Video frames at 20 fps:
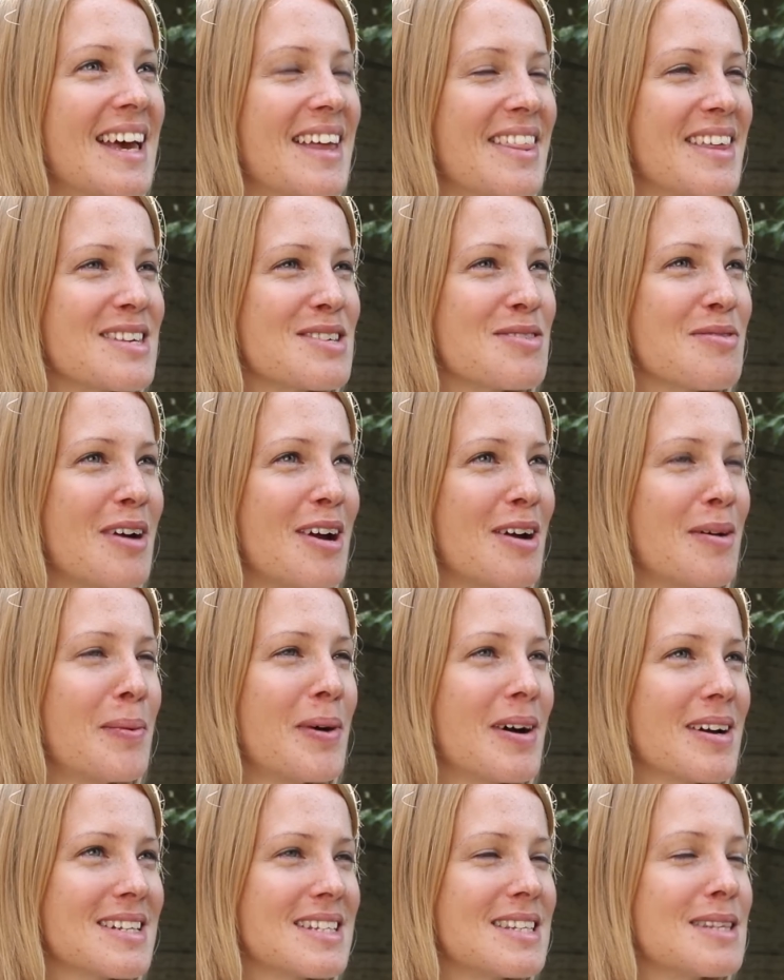Yeah, that's right. I
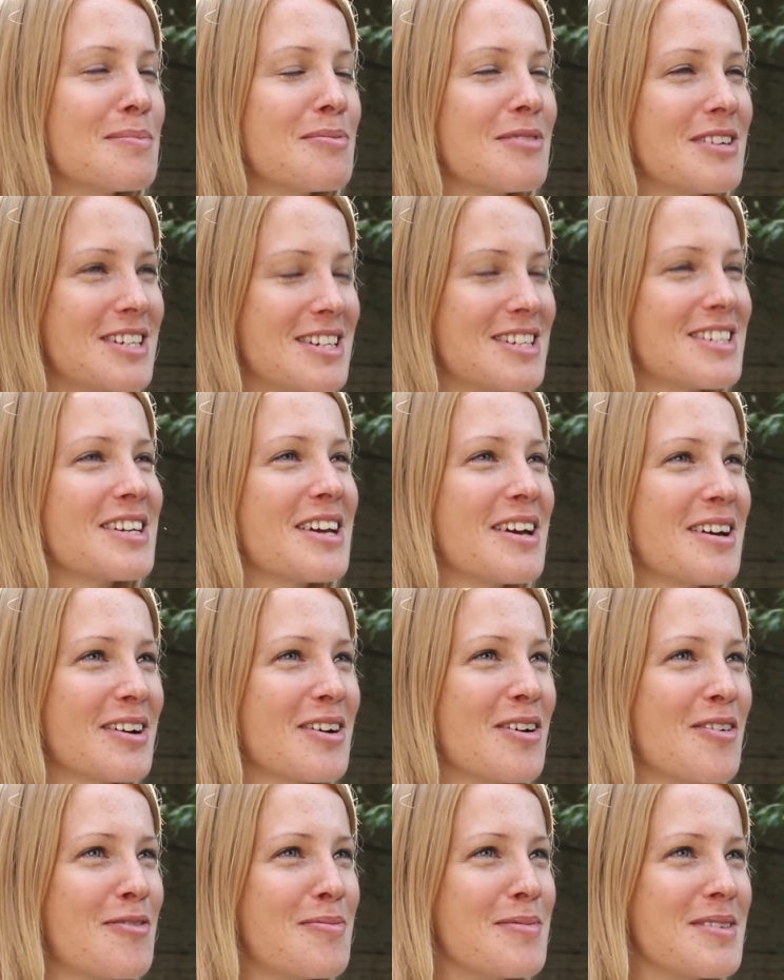worked in the British
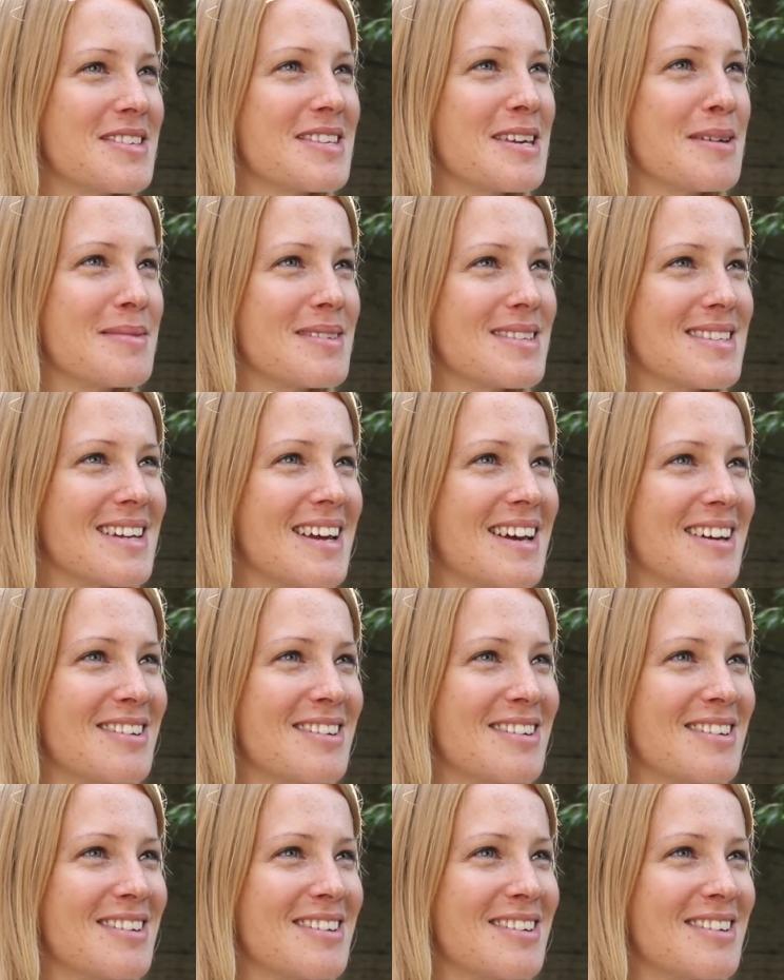Golf Museum in St